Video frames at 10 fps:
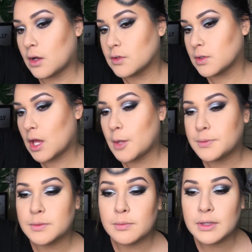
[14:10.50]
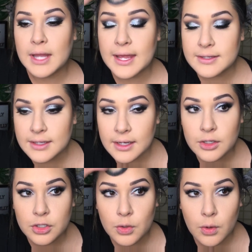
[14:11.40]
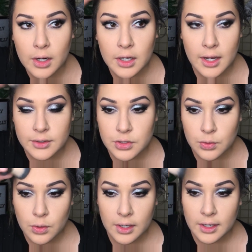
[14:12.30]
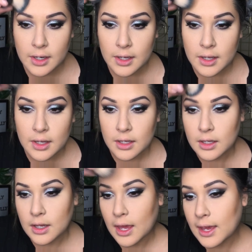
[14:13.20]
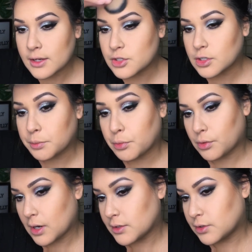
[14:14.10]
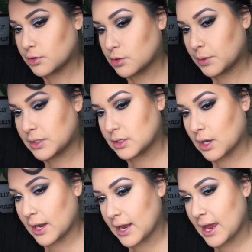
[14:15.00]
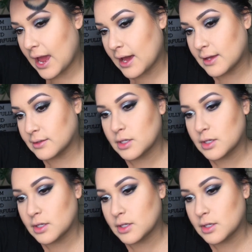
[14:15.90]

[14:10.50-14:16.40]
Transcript: Also helps blend in your contour and your bronzer so it's not as